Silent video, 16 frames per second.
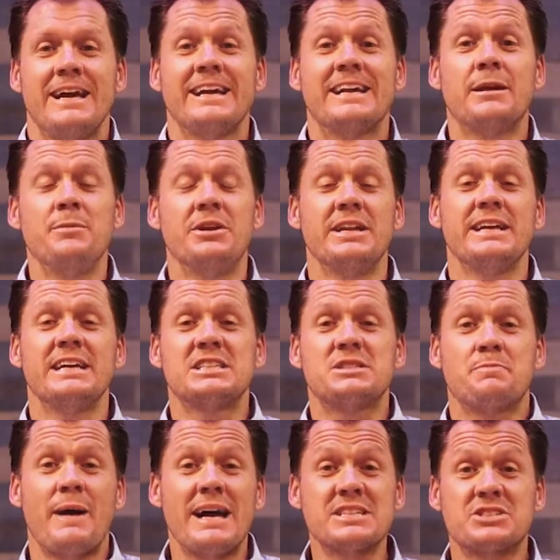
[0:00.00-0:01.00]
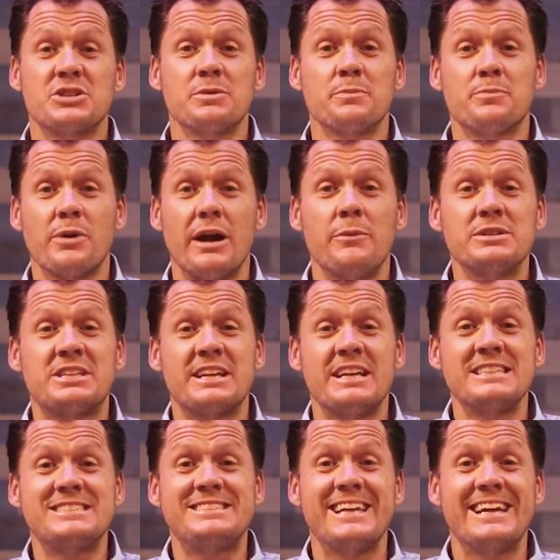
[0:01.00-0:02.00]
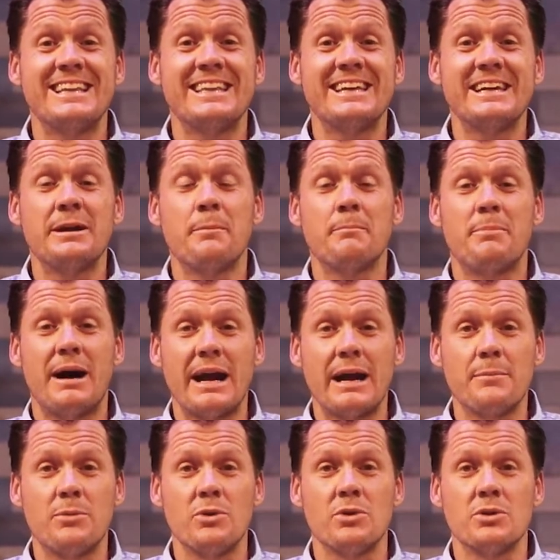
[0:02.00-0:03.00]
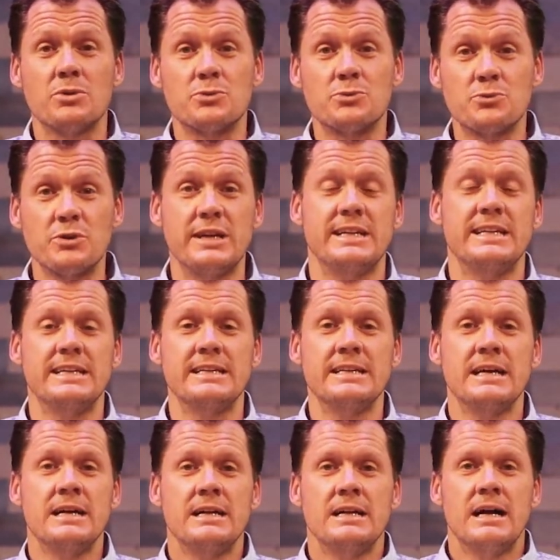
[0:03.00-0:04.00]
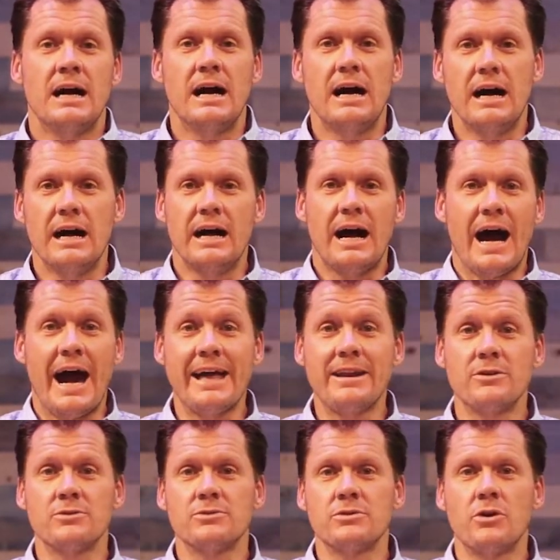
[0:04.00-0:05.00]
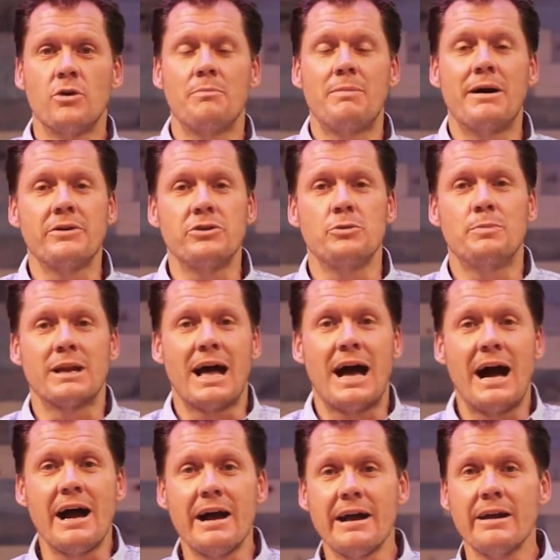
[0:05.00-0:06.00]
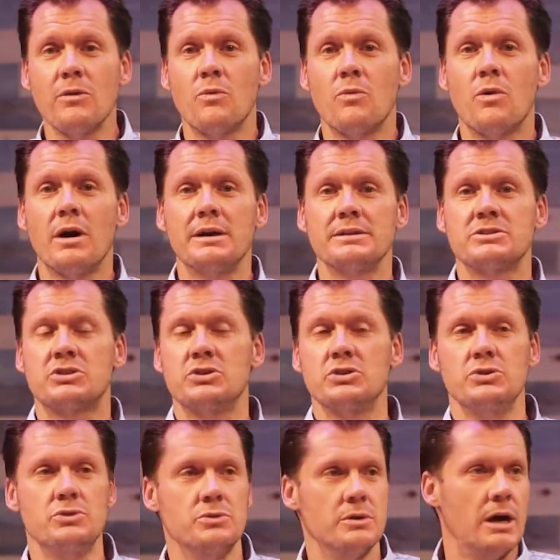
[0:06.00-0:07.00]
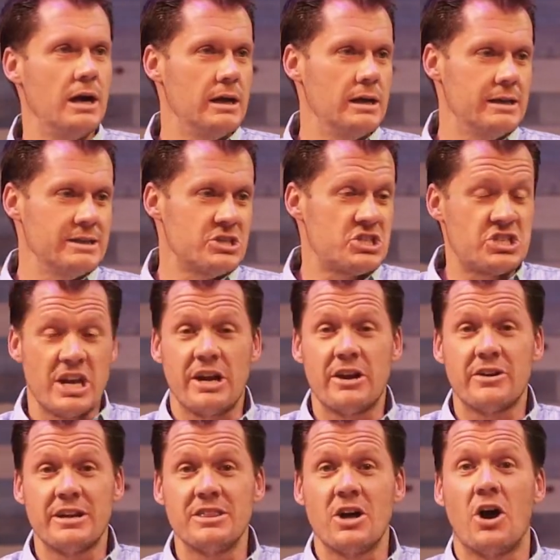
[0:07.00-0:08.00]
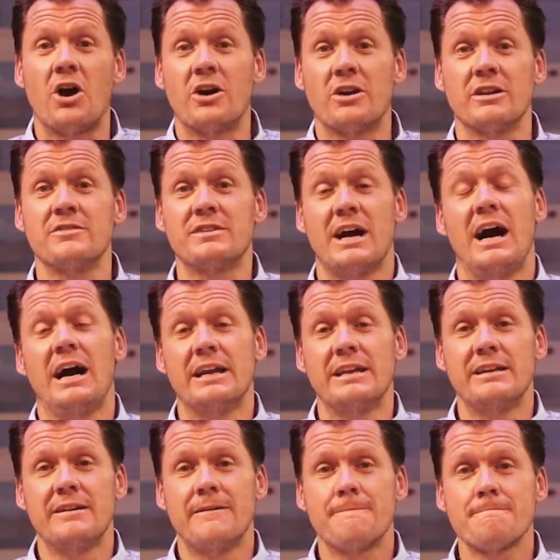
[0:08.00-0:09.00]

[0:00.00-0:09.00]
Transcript: Hey, community, it's Pastor Brett with today's daily Bible reading. I don't know about you, but I want to share in the heart of God.